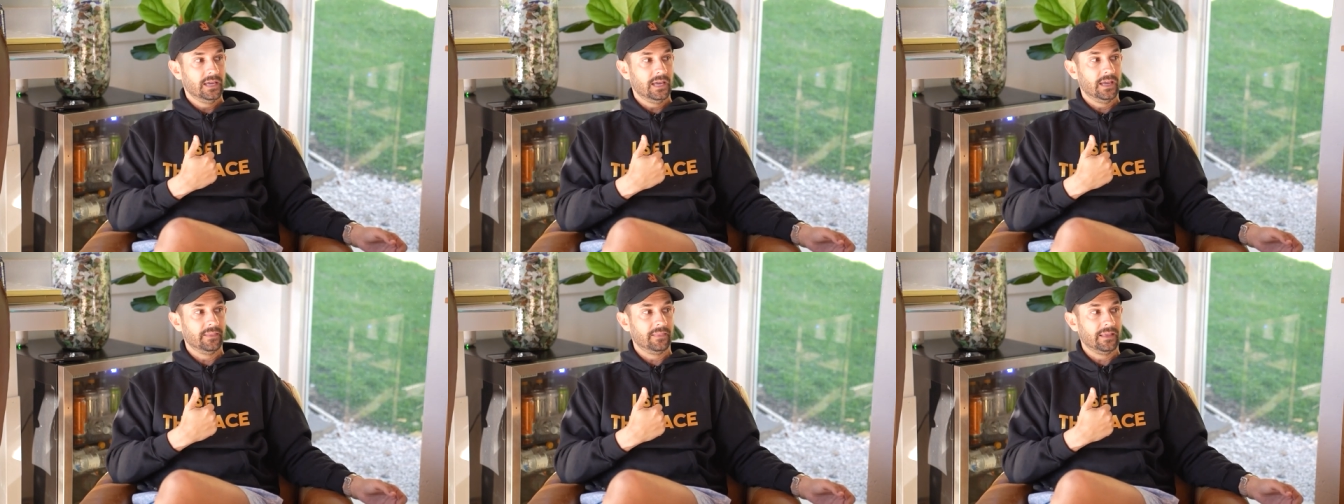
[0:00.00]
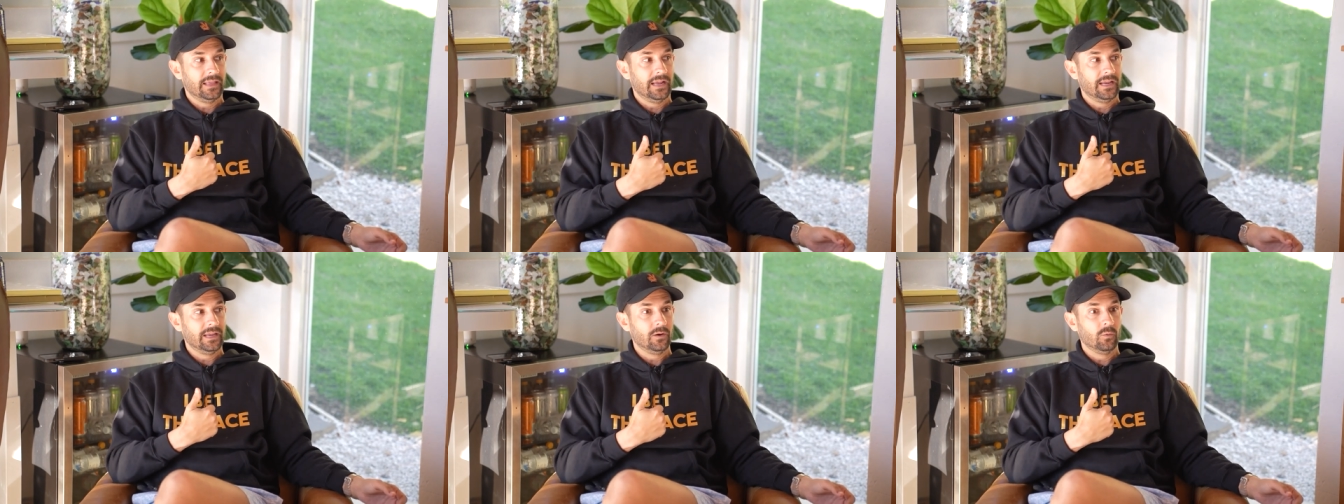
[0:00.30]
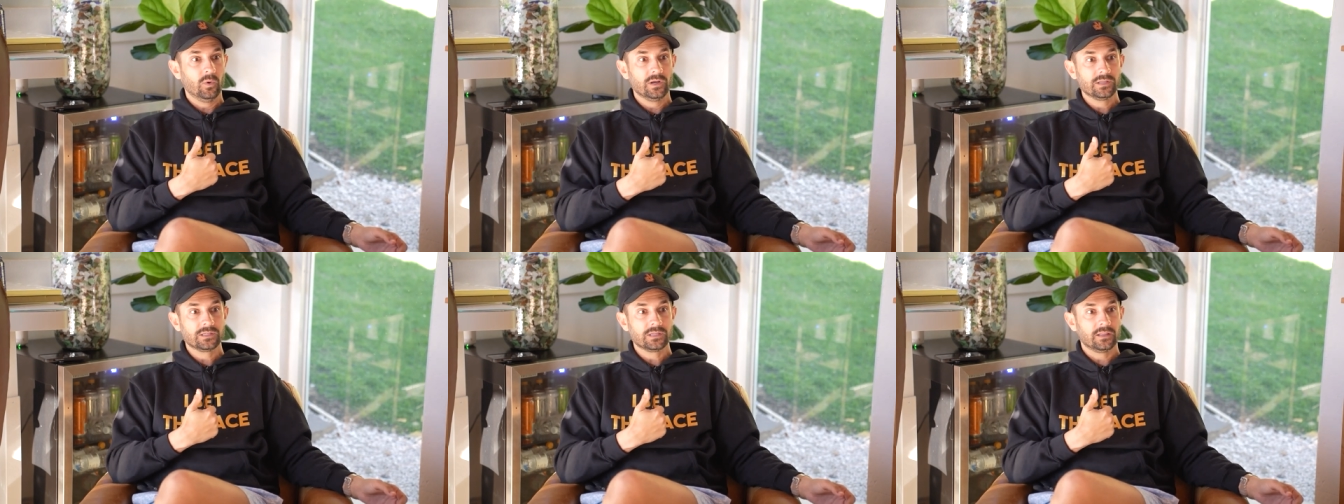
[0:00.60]
and yeah. that it
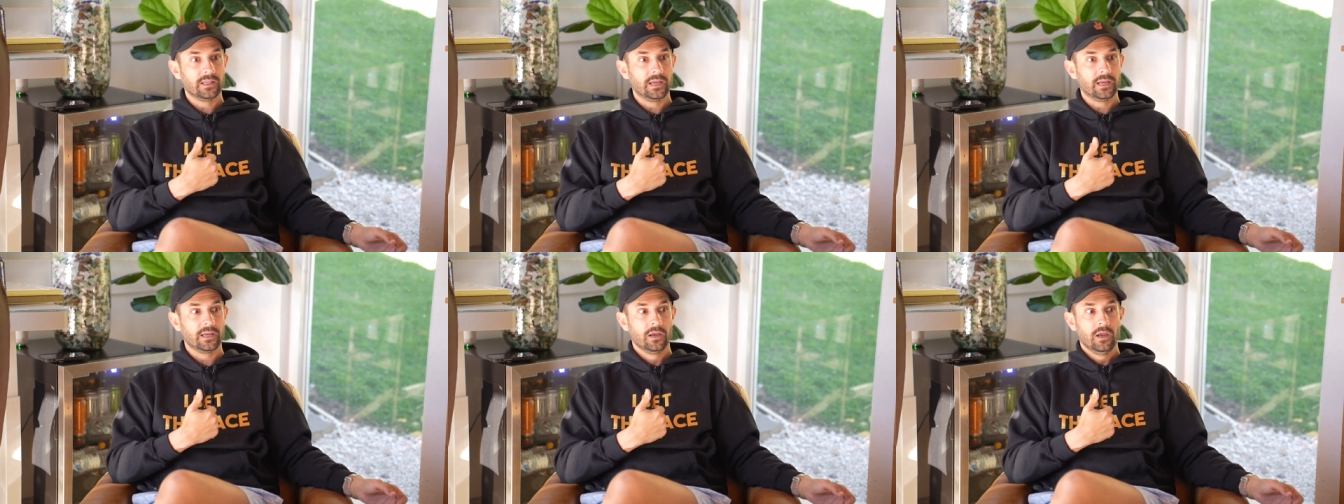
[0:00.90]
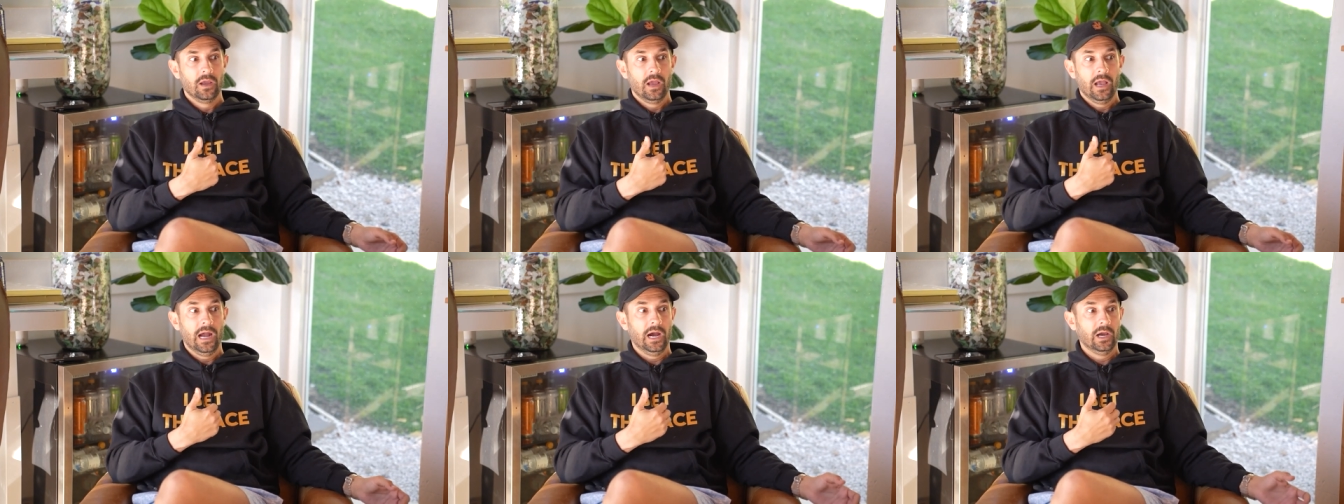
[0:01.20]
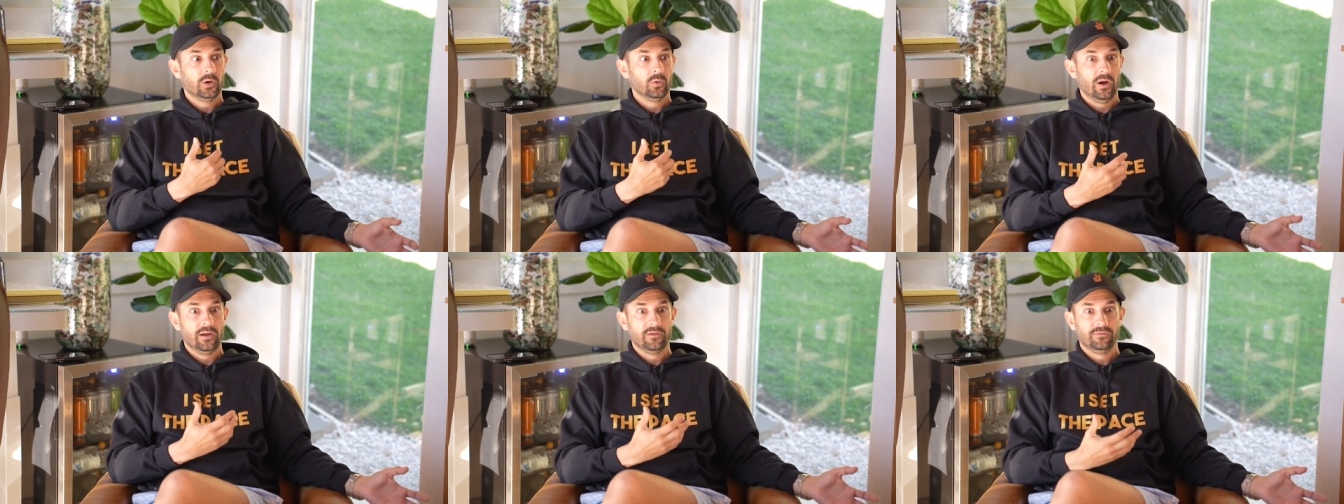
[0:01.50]
wasn't like,
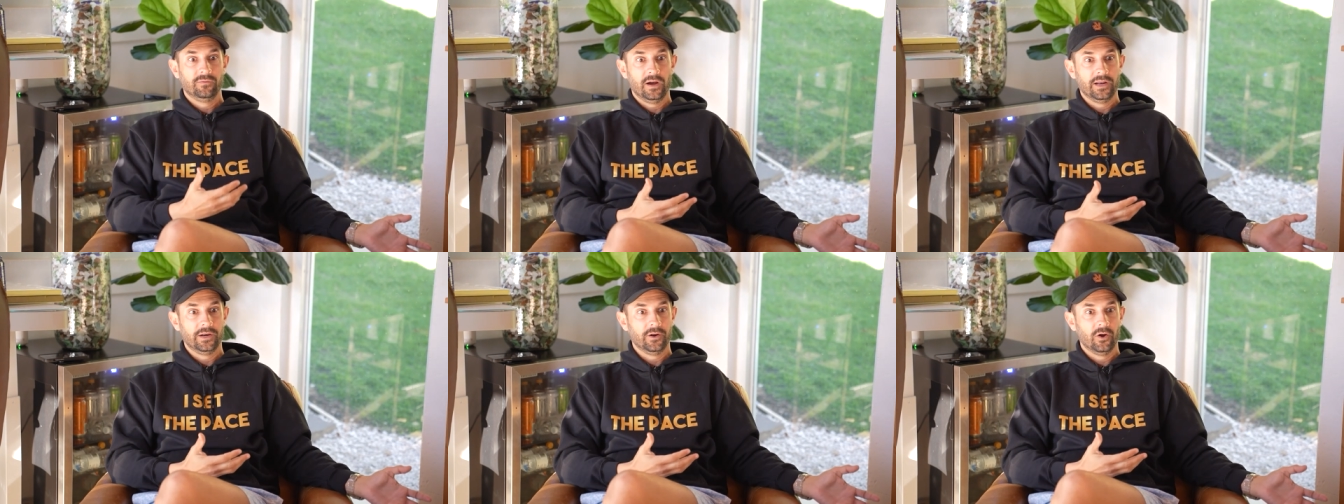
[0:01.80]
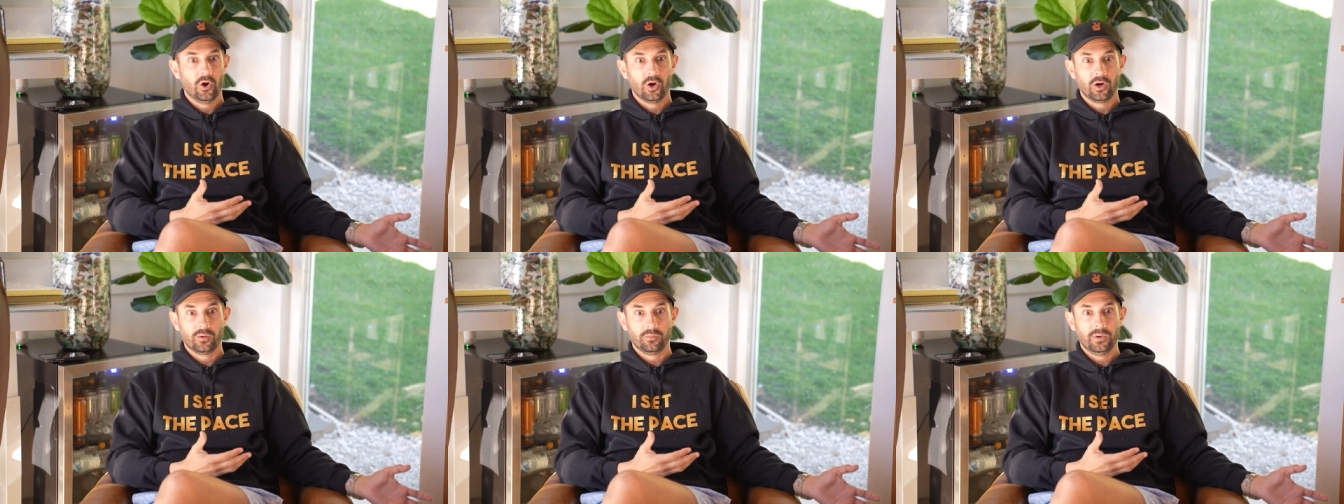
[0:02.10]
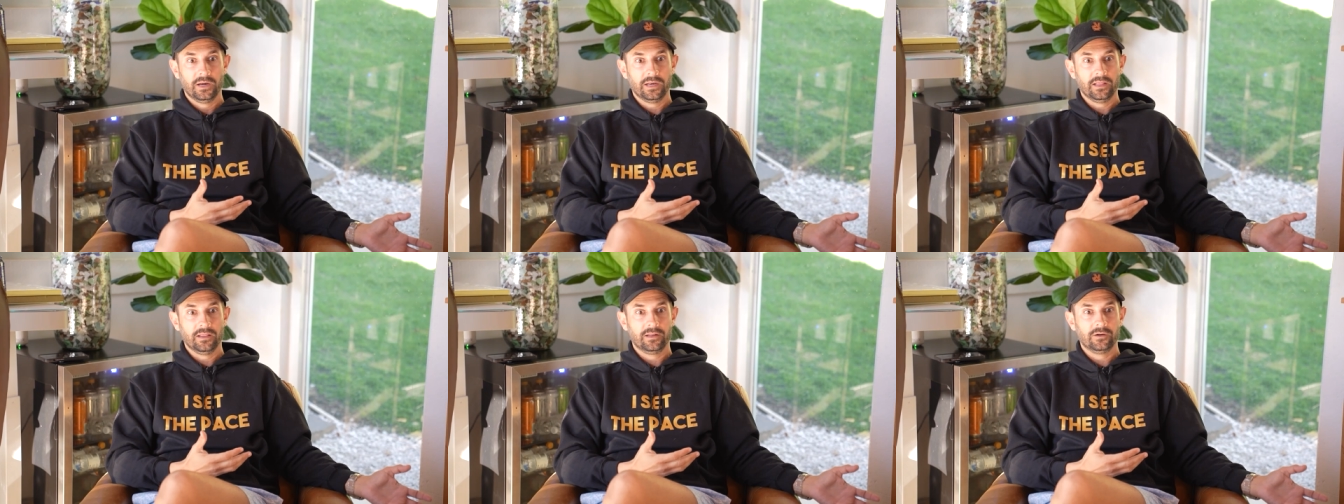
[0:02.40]
how do I find a hard
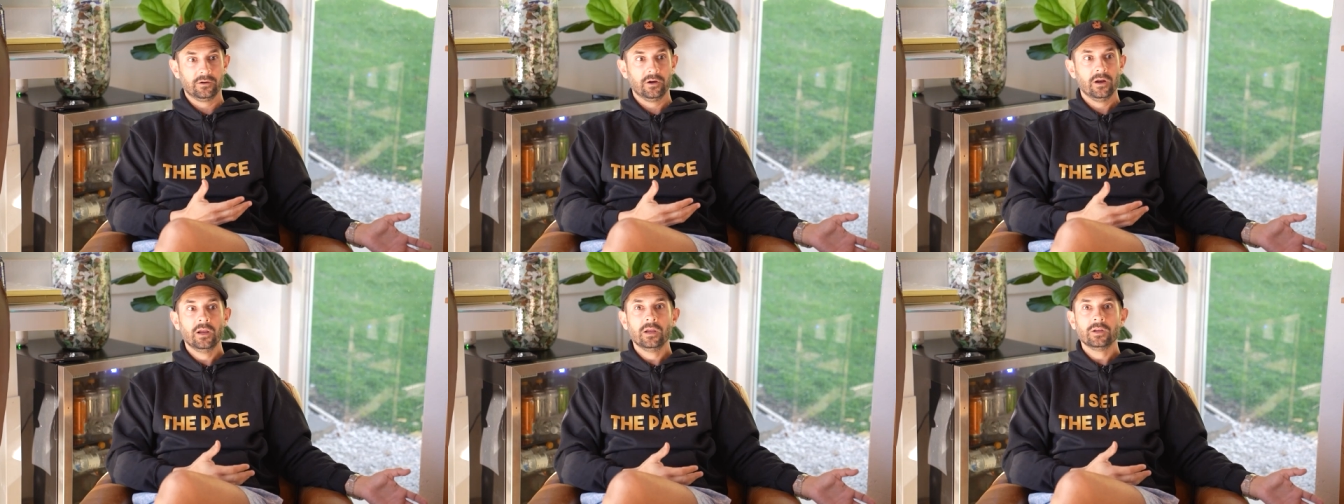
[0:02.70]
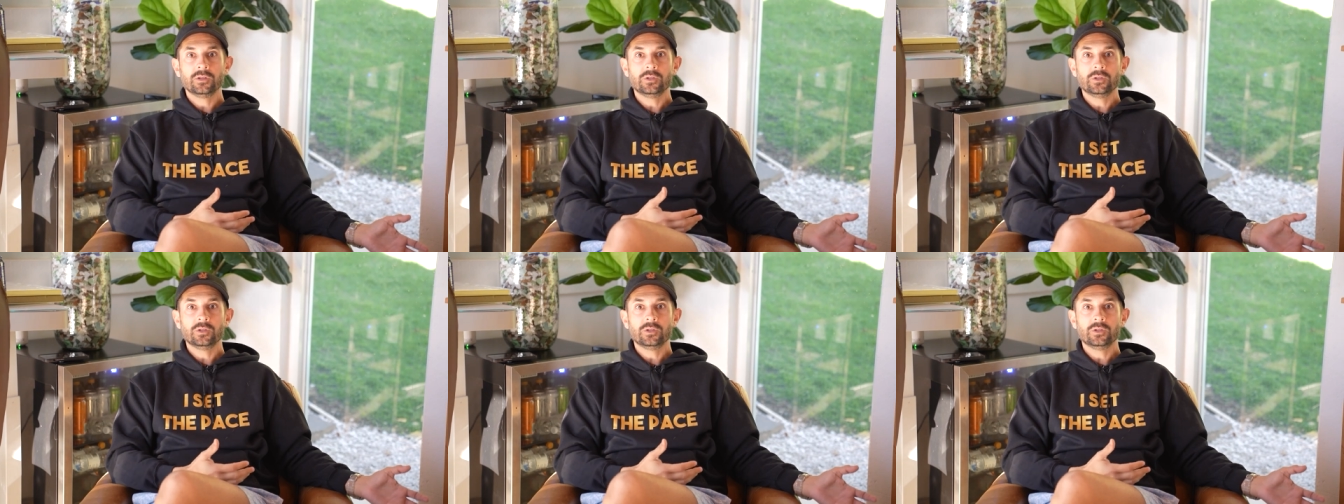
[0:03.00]
money lender?